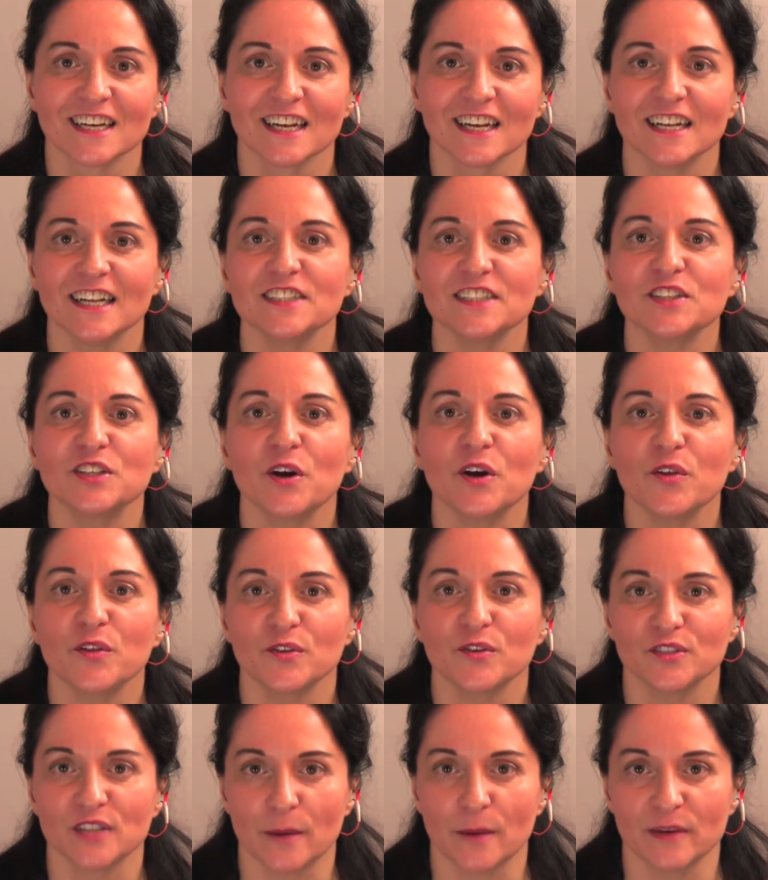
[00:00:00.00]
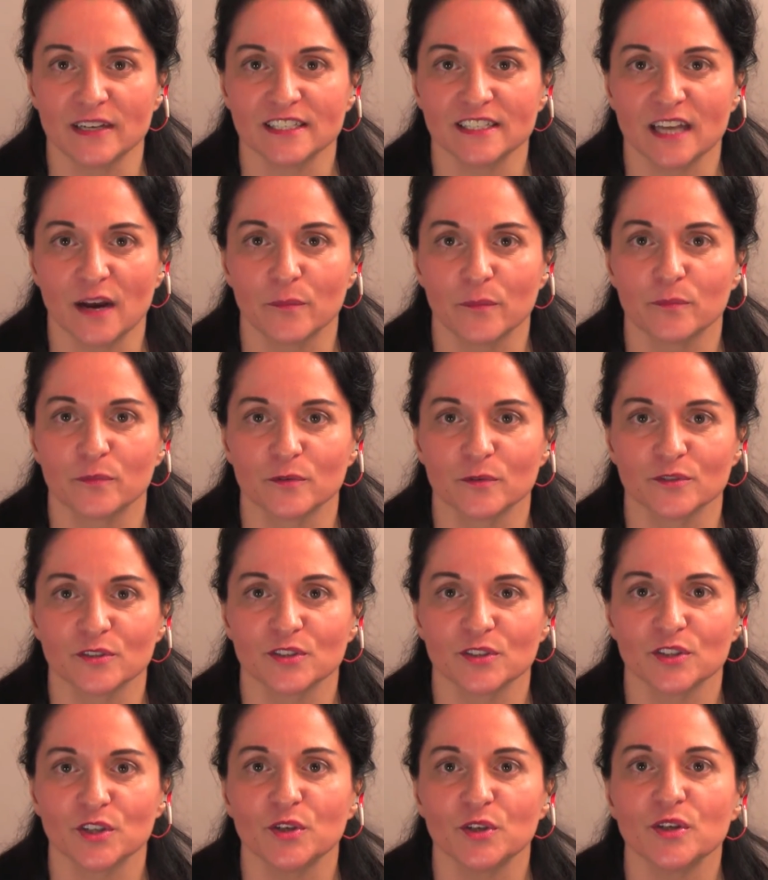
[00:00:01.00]
Let's go through some examples
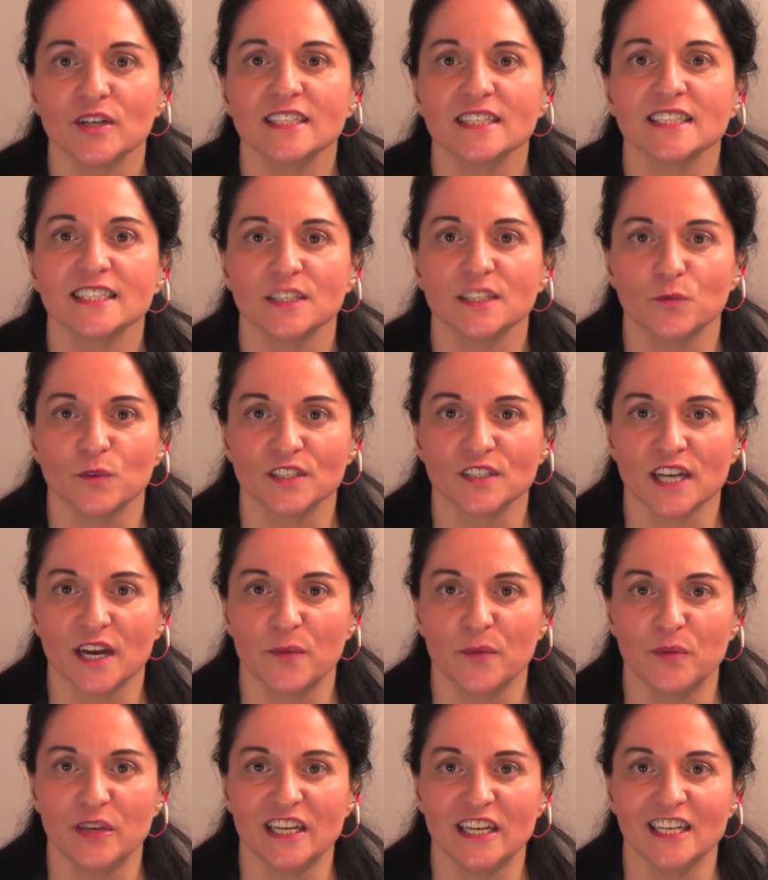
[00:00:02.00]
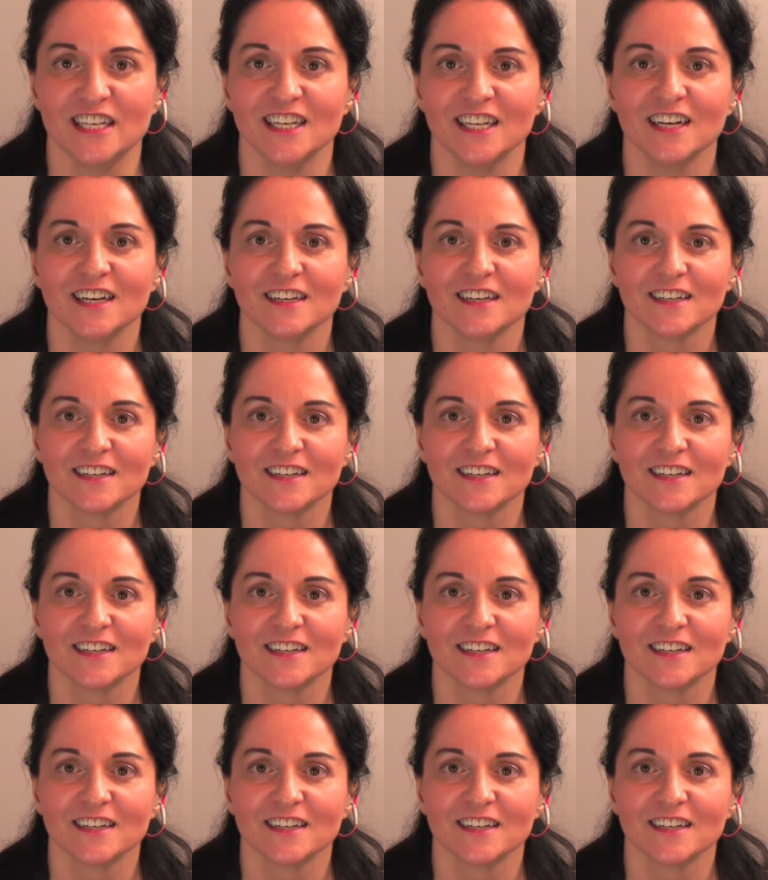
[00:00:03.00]
so you can see what I mean.